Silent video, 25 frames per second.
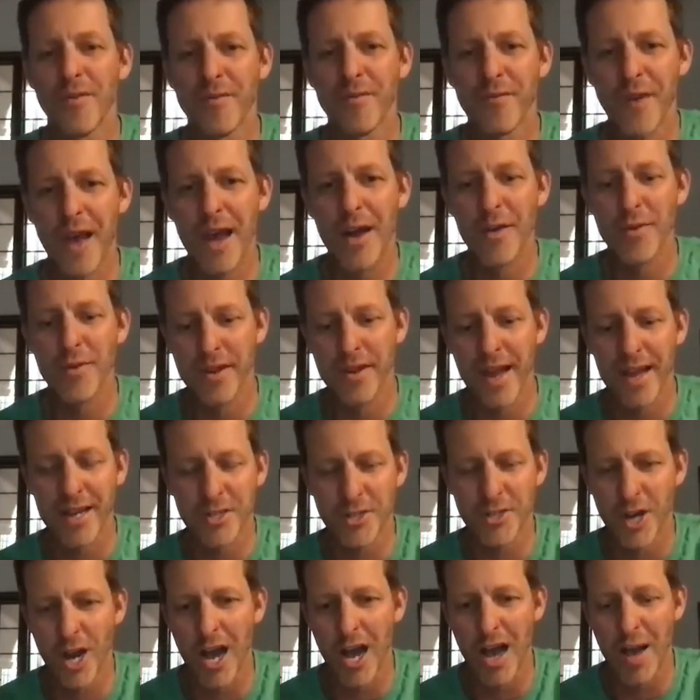found the next
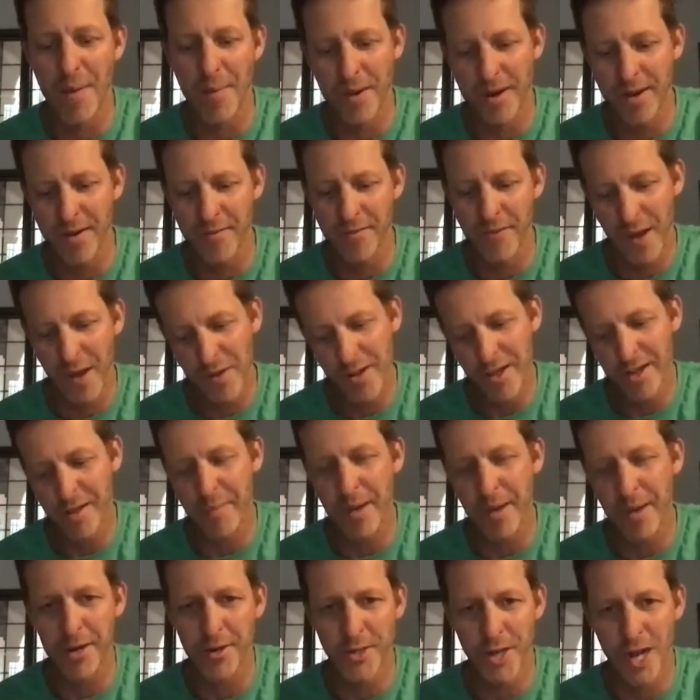job and it felt like a
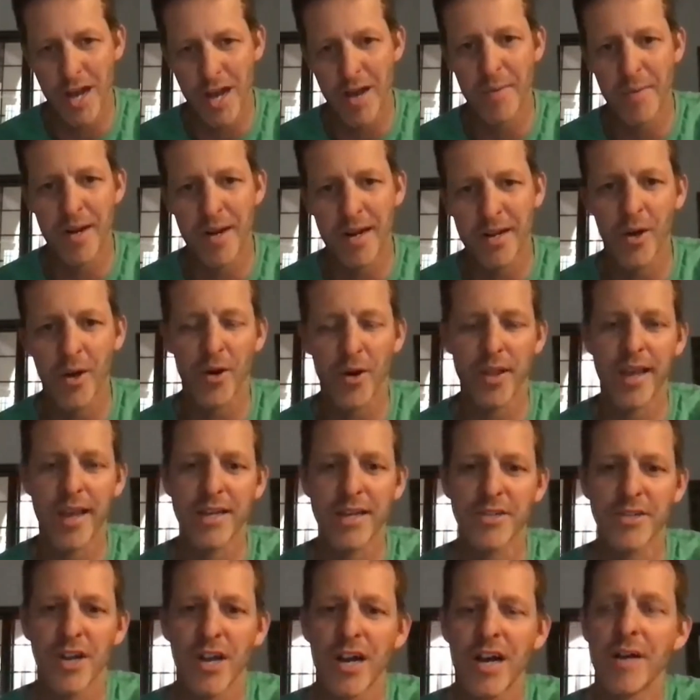better job and I go to that
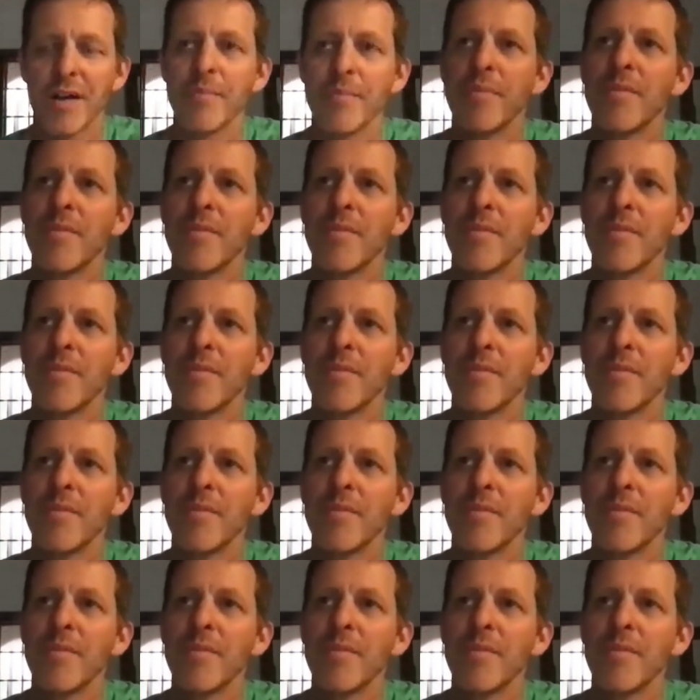job.